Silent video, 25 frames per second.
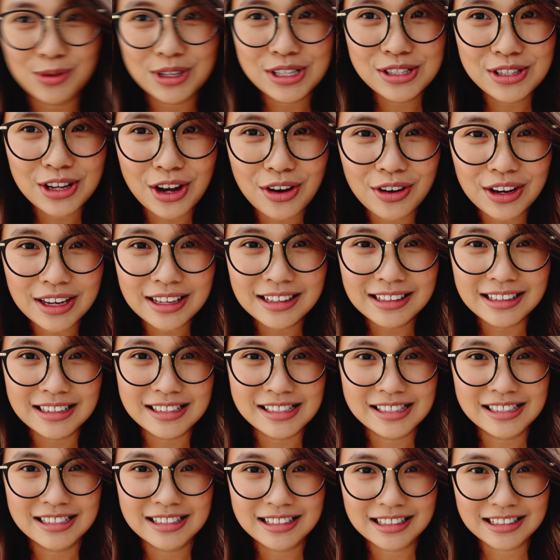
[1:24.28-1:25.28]
we saw it,
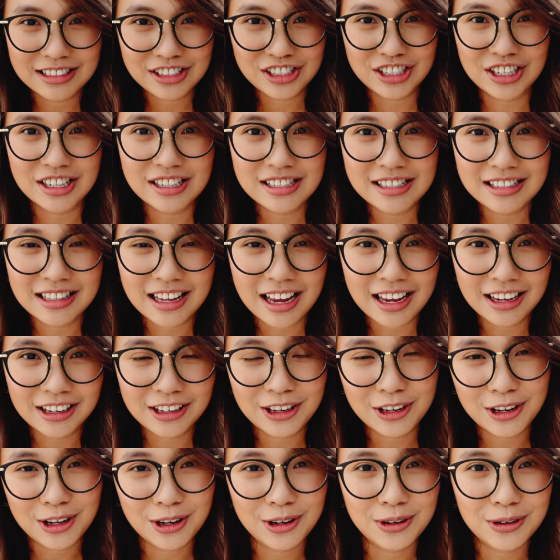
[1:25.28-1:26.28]
it's just
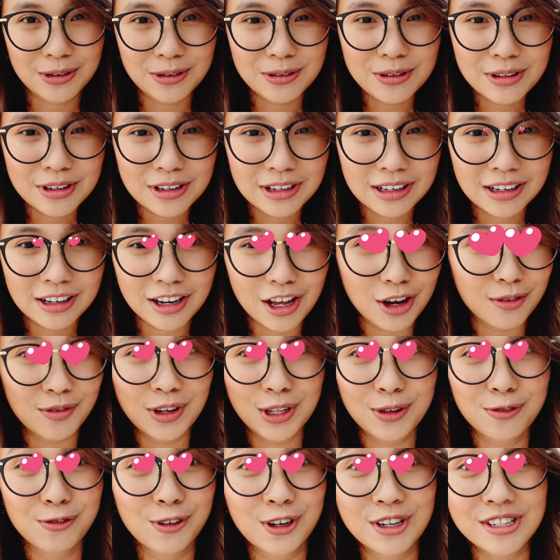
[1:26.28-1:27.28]
like, you know, love
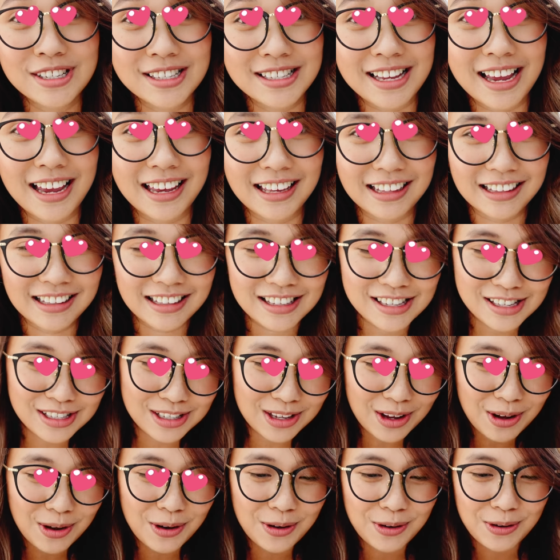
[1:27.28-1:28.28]
at first sight.
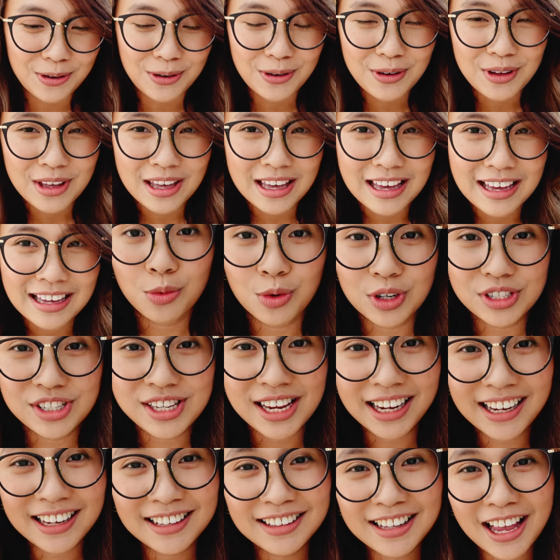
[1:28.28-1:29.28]
So we
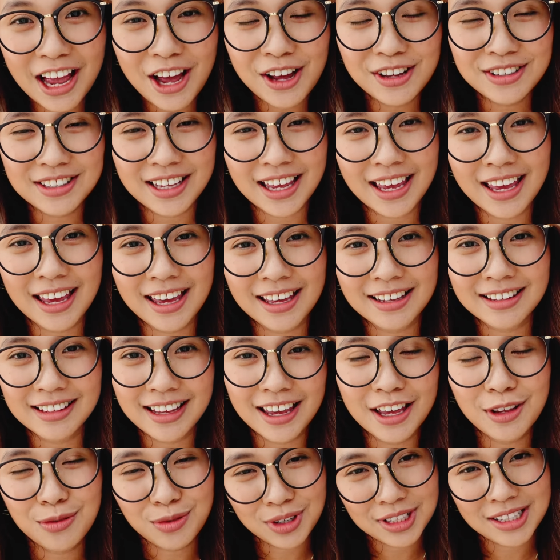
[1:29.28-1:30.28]
checked it out and
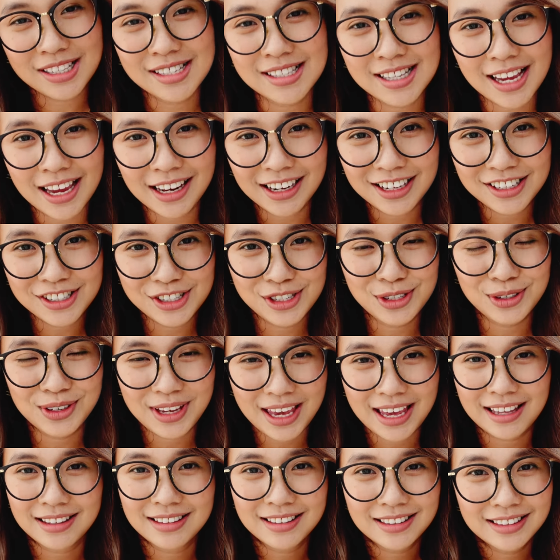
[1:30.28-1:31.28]
then we decided to
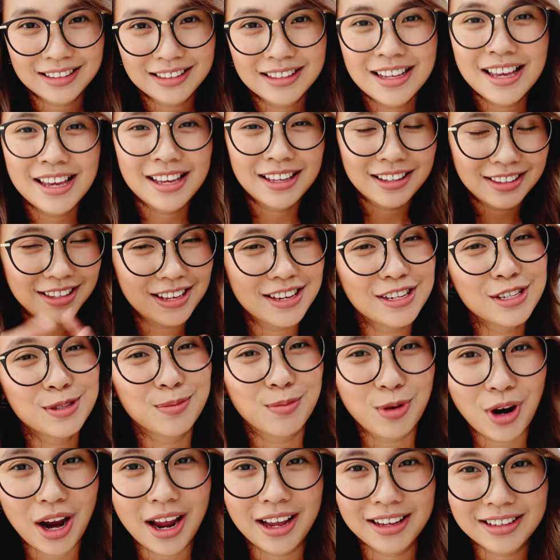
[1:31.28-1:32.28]
get this
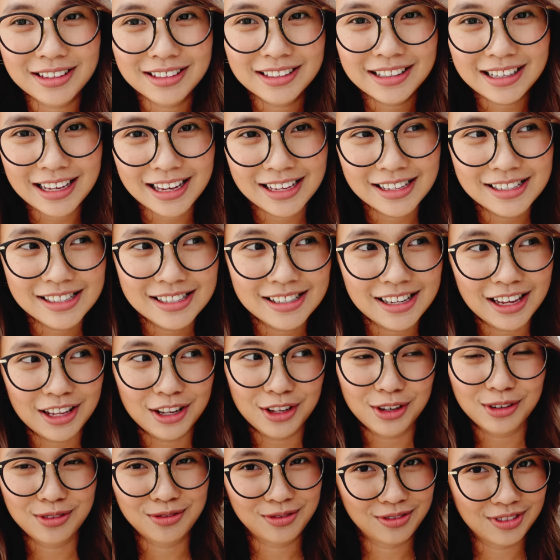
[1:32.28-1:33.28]
brand
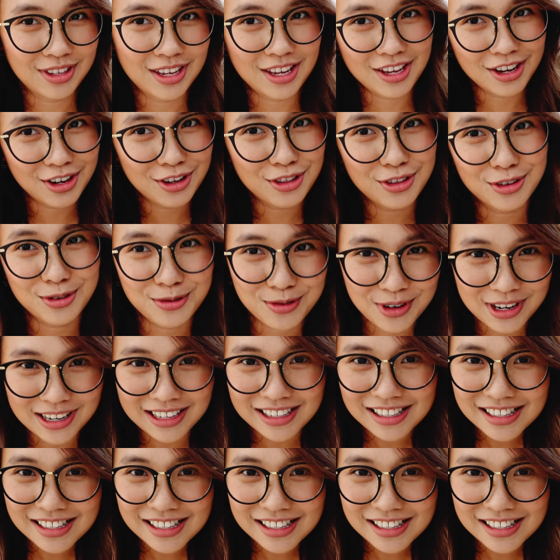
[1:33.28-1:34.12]
instead of the other one.